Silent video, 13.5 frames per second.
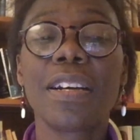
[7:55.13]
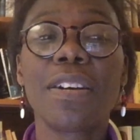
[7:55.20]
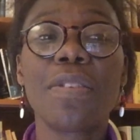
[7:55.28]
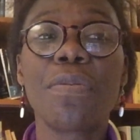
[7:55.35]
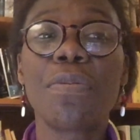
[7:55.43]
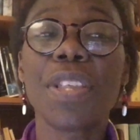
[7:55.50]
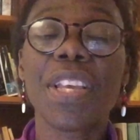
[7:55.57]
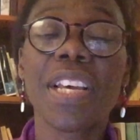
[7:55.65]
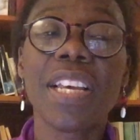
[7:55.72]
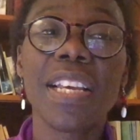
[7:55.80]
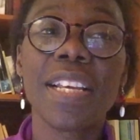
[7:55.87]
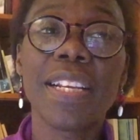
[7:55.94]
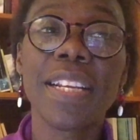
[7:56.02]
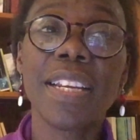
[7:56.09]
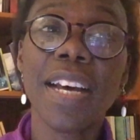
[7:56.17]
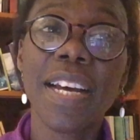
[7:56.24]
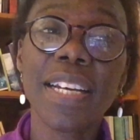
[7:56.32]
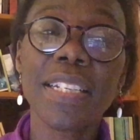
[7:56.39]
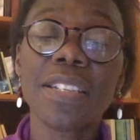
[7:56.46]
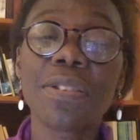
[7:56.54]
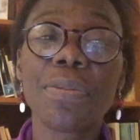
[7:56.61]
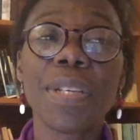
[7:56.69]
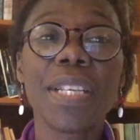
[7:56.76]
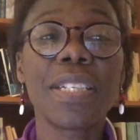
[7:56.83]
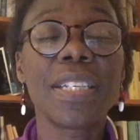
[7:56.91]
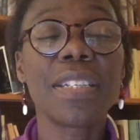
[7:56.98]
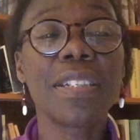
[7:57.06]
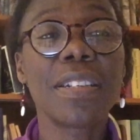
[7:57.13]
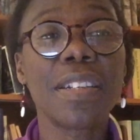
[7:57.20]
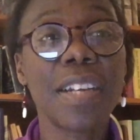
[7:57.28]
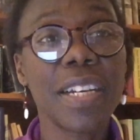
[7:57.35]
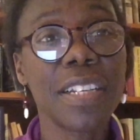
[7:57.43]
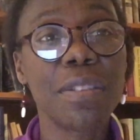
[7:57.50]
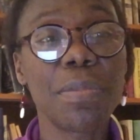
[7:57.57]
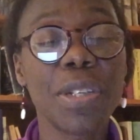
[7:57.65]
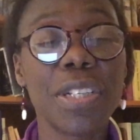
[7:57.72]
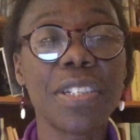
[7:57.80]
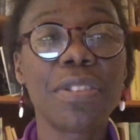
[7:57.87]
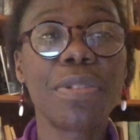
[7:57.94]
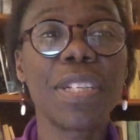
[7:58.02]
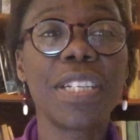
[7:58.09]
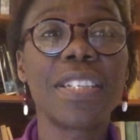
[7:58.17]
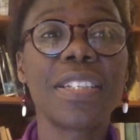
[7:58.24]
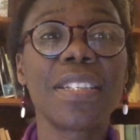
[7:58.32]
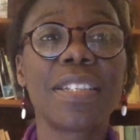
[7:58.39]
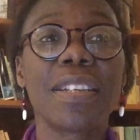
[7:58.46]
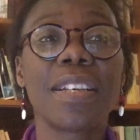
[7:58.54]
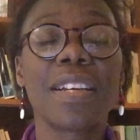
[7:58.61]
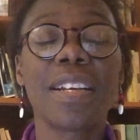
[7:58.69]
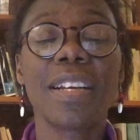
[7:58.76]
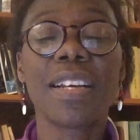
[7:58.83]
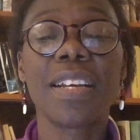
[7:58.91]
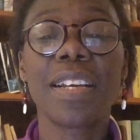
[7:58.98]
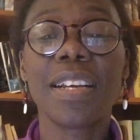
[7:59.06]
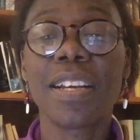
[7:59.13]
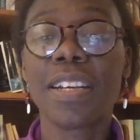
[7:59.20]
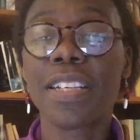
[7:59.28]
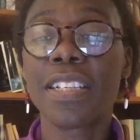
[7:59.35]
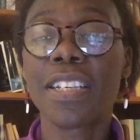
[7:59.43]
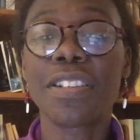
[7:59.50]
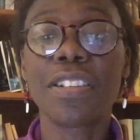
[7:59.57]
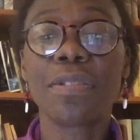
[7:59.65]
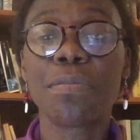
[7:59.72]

of whether he likes or whether he doesn't like the mercenaries. He doesn't